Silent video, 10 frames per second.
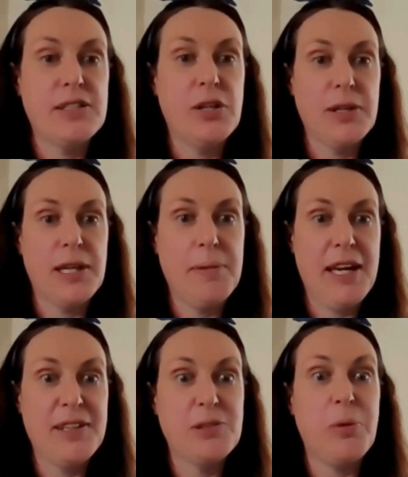talking
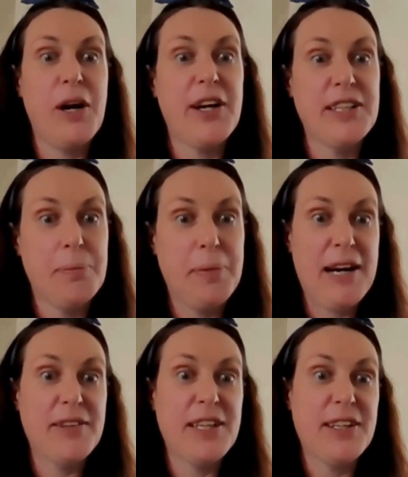about what are the
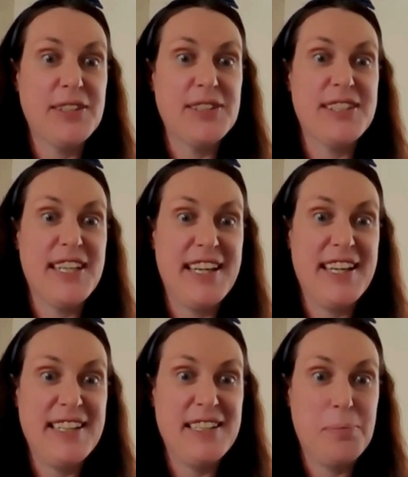barriers
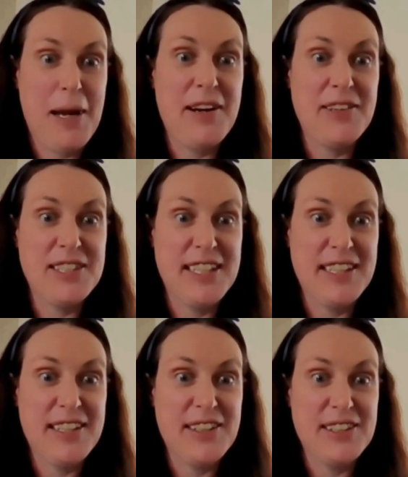in
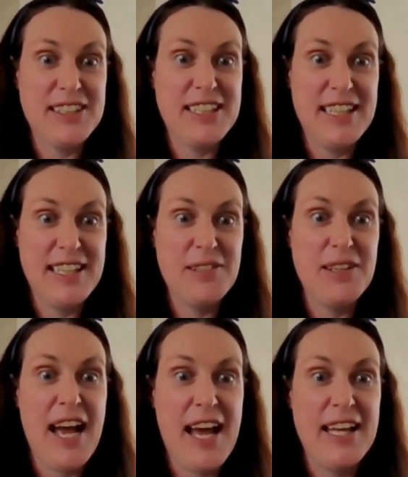parenting
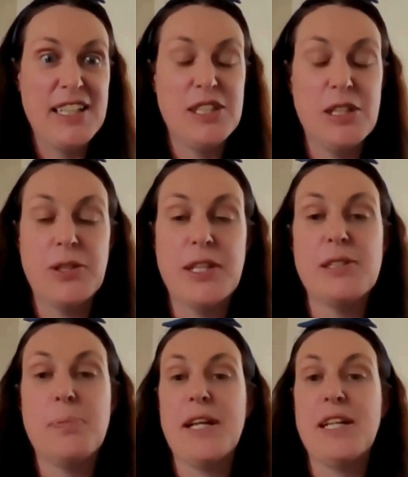currently and looking
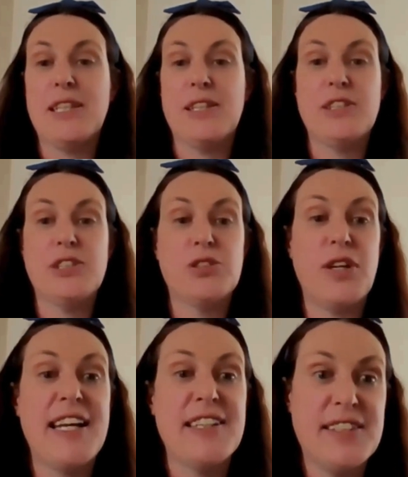to build on the
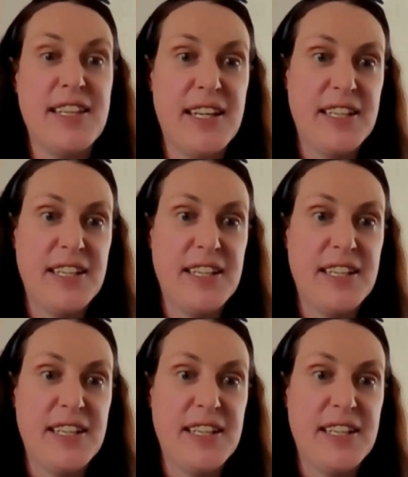strengths and